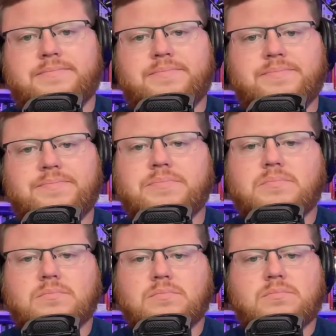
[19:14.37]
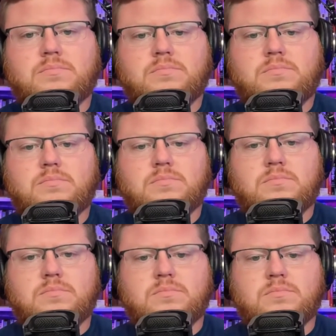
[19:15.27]

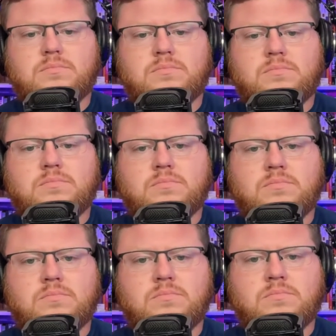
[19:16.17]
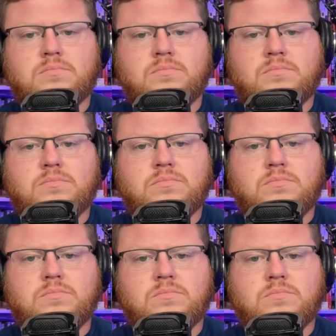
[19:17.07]

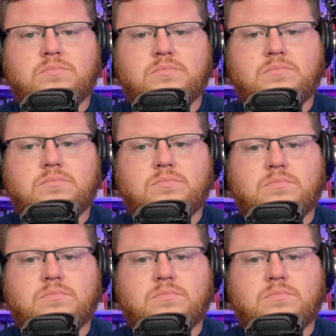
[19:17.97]
(silent)